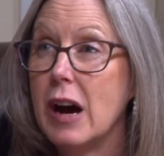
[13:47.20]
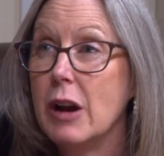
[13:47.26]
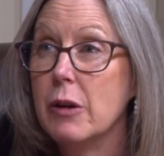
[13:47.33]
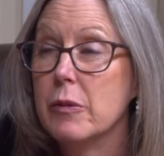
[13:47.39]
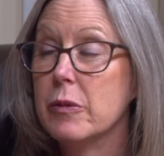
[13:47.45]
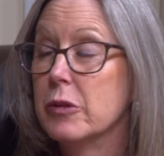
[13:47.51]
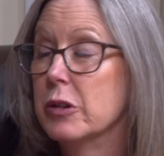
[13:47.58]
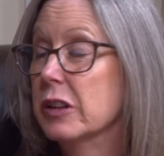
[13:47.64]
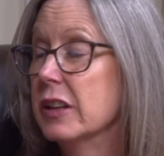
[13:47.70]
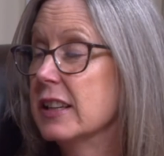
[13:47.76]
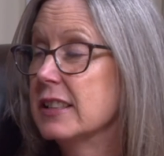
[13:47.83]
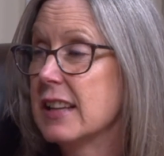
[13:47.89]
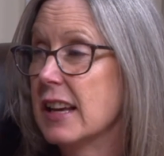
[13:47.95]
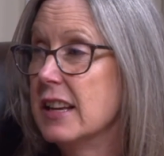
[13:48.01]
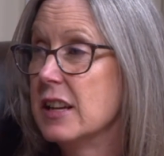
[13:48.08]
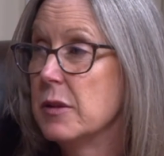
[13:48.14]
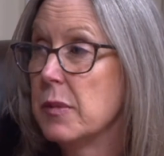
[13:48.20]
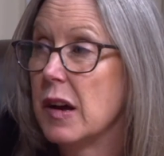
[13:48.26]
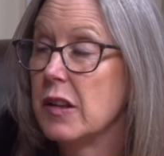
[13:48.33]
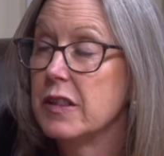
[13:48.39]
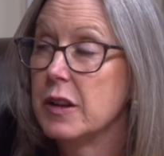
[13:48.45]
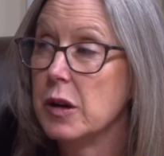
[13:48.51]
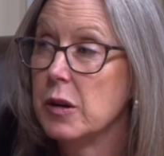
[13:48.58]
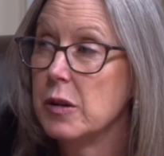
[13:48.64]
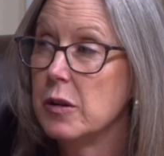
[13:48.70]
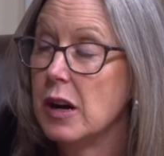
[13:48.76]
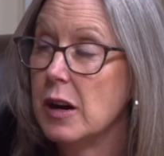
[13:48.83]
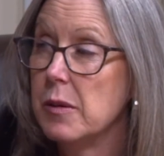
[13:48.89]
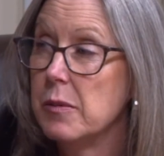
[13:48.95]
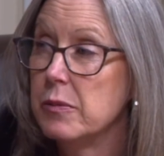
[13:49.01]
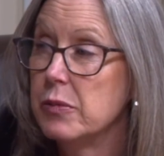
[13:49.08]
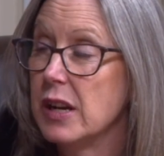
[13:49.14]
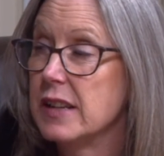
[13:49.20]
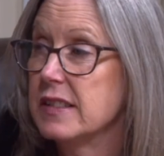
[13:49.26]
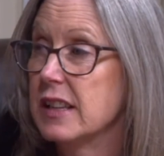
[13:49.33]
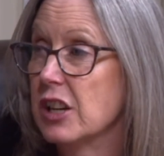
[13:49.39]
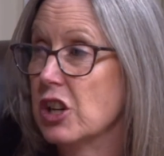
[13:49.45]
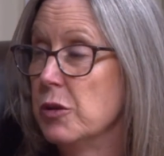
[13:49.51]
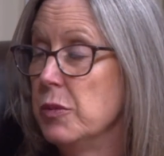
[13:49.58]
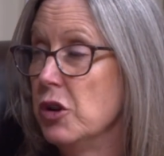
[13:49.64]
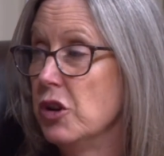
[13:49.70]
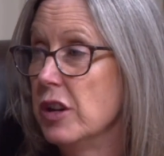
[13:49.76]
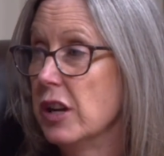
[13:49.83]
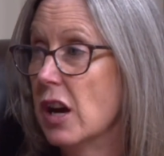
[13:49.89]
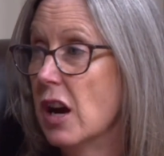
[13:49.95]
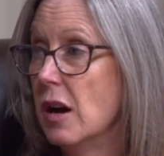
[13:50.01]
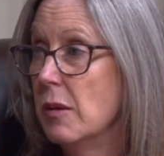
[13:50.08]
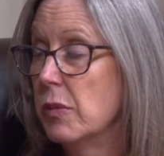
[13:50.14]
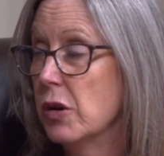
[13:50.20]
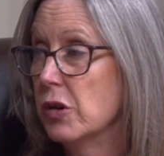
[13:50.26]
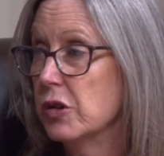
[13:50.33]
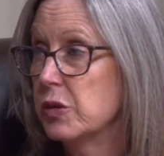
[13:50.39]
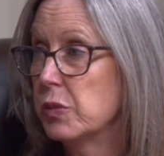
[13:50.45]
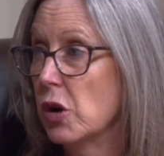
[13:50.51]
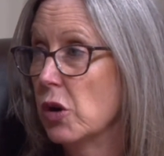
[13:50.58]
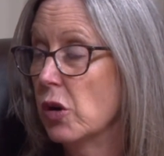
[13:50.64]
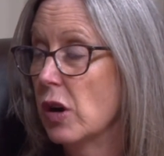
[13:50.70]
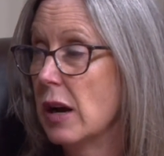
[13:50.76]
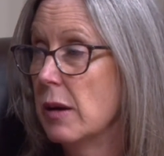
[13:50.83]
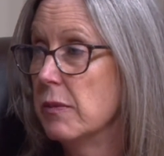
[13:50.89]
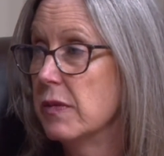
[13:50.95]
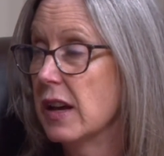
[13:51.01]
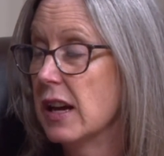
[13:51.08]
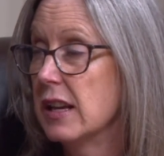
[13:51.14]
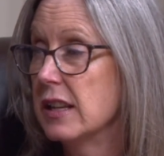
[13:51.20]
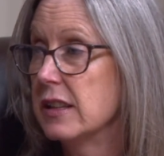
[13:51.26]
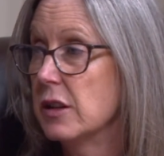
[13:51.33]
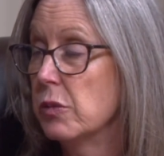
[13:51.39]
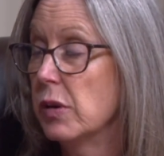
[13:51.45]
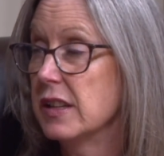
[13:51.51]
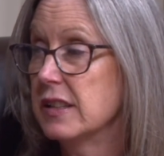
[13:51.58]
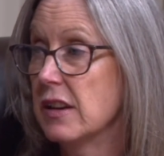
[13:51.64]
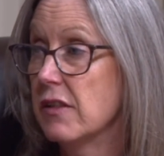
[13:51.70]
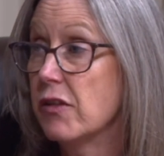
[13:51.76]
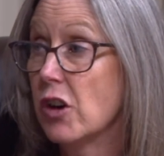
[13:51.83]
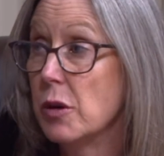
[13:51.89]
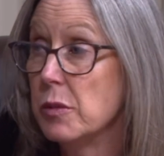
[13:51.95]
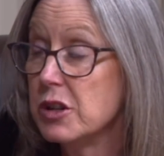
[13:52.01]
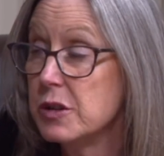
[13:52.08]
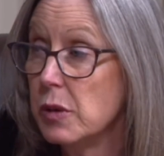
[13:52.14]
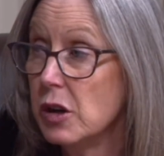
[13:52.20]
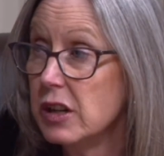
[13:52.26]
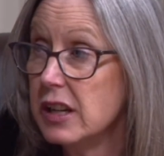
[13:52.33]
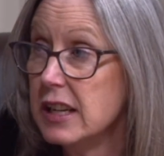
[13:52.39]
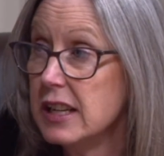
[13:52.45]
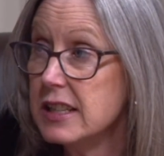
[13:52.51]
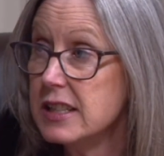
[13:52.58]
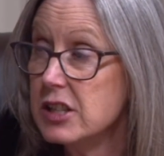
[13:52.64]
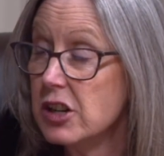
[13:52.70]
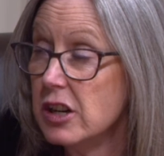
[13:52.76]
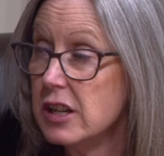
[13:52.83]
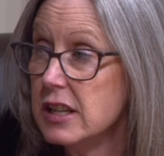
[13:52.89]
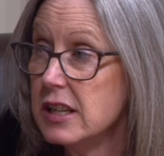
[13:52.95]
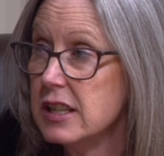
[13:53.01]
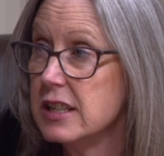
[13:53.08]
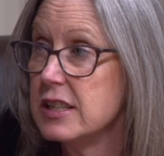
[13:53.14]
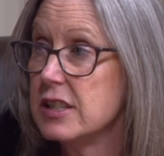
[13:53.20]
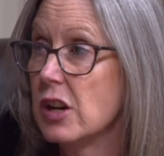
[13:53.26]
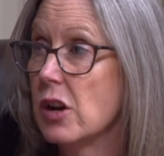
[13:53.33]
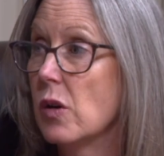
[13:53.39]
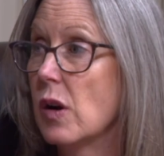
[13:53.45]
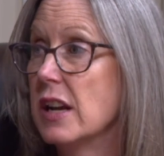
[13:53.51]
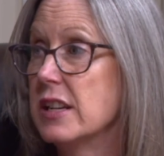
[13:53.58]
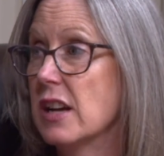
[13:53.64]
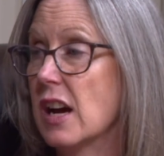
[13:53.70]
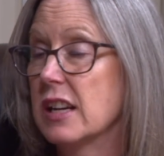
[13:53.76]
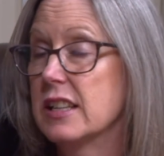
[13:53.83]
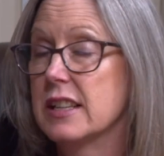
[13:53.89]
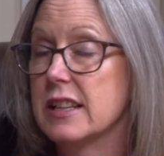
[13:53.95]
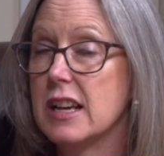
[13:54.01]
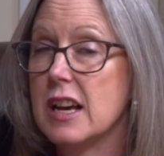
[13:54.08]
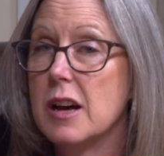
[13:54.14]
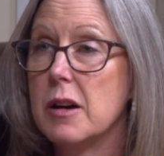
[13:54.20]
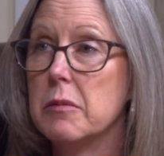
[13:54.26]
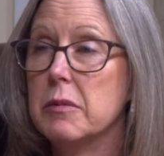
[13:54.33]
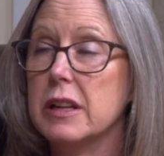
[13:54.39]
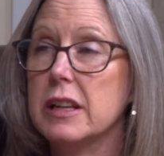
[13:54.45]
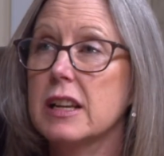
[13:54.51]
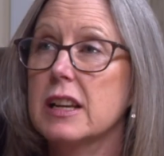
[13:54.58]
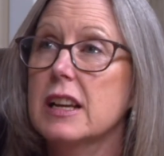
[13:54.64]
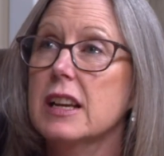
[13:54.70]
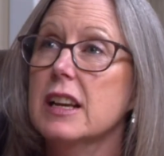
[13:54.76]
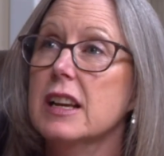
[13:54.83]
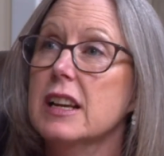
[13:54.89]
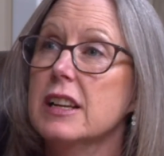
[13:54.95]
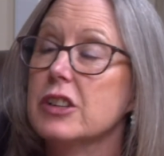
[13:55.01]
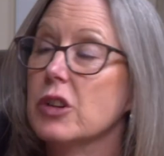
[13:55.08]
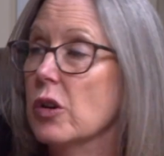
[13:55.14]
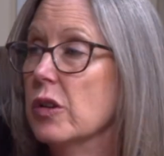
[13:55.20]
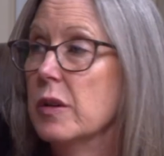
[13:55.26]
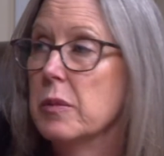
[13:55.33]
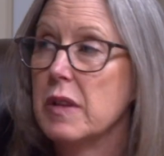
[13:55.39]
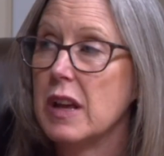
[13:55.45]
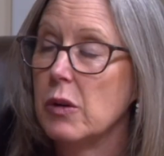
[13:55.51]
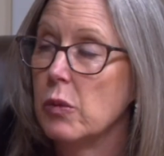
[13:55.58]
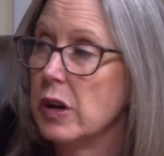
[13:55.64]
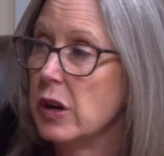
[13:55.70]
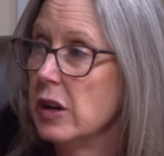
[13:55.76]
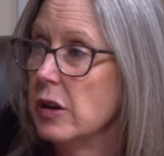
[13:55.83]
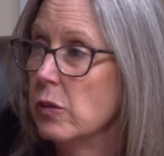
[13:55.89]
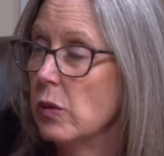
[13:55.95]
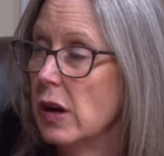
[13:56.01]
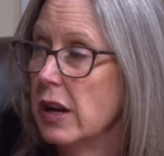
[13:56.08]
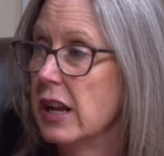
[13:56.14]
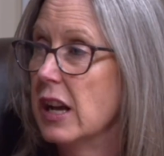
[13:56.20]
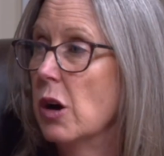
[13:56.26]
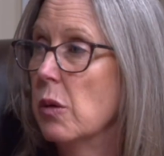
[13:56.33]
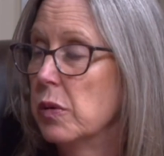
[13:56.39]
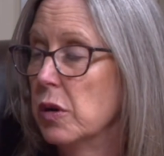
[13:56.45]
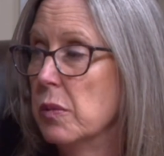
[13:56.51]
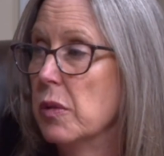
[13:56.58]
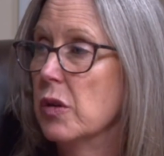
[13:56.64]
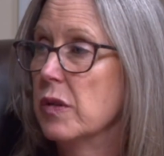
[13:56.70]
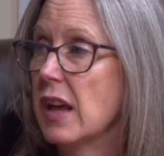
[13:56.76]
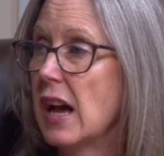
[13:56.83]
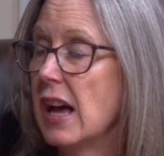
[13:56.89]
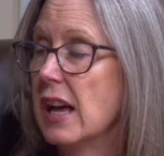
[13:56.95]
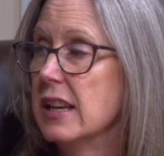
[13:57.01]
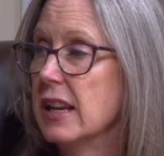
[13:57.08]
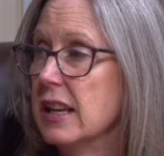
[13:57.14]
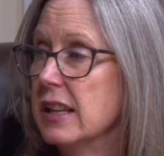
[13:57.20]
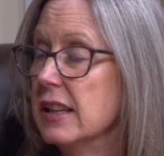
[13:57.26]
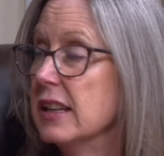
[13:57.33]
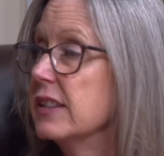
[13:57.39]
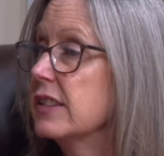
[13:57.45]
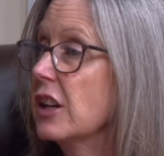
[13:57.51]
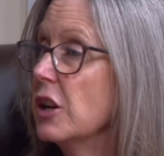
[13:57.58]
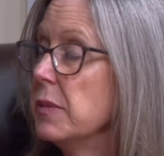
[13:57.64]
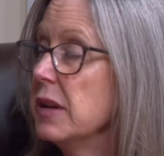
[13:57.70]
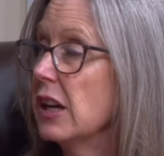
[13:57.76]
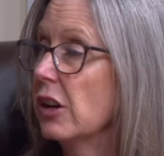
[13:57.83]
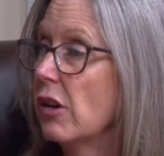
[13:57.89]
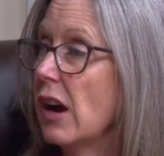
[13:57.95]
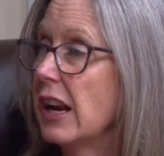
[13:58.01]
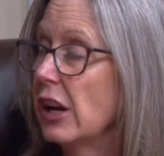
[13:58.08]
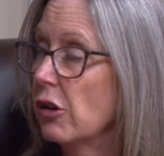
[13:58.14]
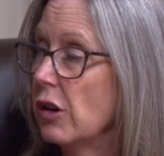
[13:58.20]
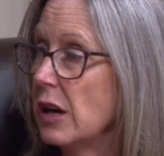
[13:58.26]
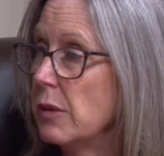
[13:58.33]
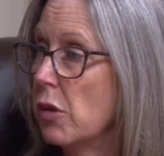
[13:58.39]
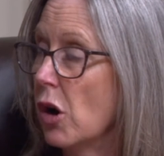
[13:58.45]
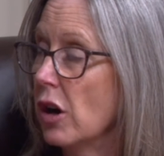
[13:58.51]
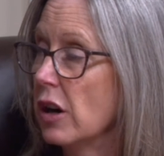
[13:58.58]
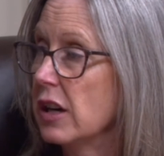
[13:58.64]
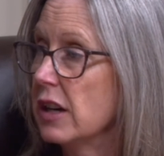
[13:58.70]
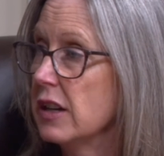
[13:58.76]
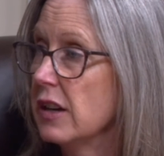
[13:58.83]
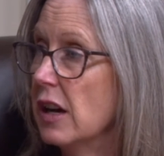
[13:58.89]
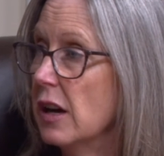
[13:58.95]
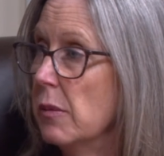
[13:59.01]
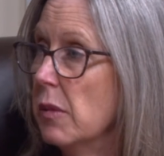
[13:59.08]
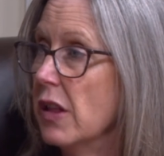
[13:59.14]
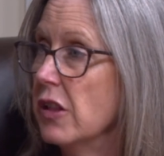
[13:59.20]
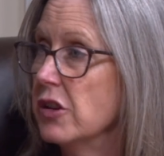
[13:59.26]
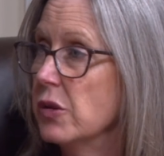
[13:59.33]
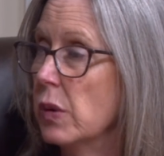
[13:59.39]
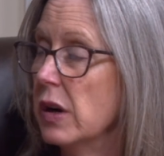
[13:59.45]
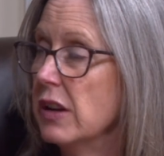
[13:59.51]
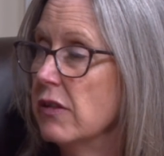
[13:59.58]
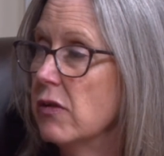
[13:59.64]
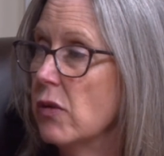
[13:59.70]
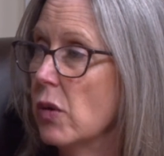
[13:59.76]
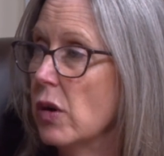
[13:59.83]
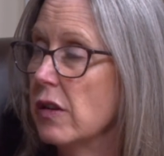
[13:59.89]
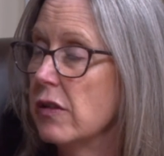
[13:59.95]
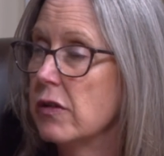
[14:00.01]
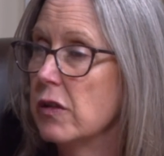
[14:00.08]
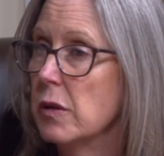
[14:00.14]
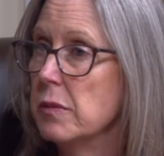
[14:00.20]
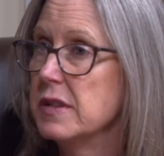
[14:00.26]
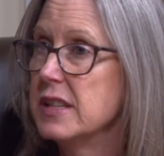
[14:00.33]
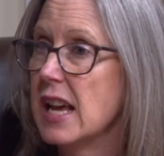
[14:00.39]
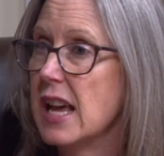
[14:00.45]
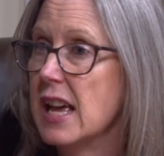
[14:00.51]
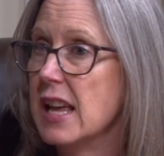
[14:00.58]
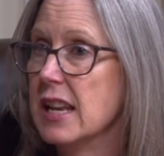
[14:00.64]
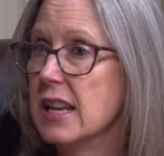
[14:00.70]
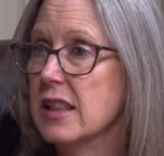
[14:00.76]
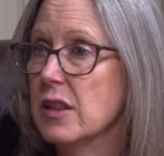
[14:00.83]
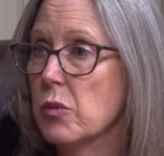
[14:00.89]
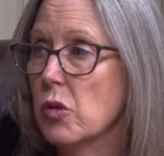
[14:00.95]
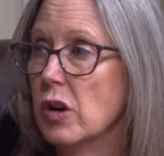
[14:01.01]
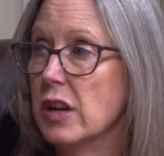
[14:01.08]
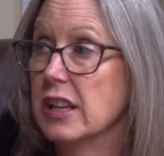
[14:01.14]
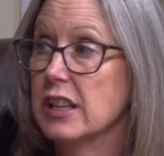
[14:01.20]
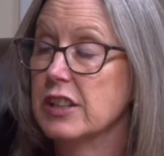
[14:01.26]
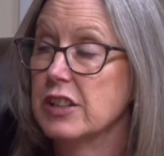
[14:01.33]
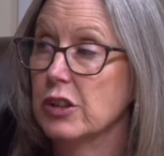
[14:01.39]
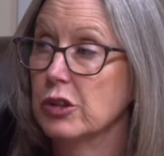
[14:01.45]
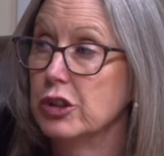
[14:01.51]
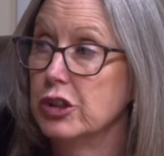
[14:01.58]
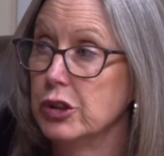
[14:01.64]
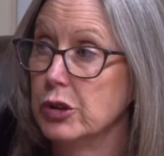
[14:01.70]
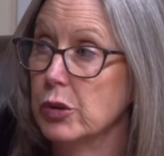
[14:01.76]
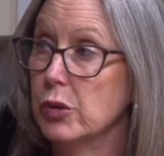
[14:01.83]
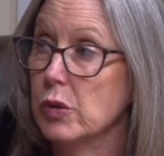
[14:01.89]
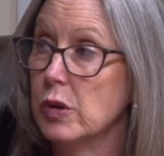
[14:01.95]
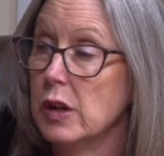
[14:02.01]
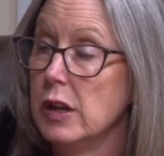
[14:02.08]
really excited about the Prescott Community Compost Program that the Prescott Farmers Market has started. And so I talked to them and told them that we want to help promote that. And it's going to be at Granite Creek Park on the 24th from 10 in the morning until 2.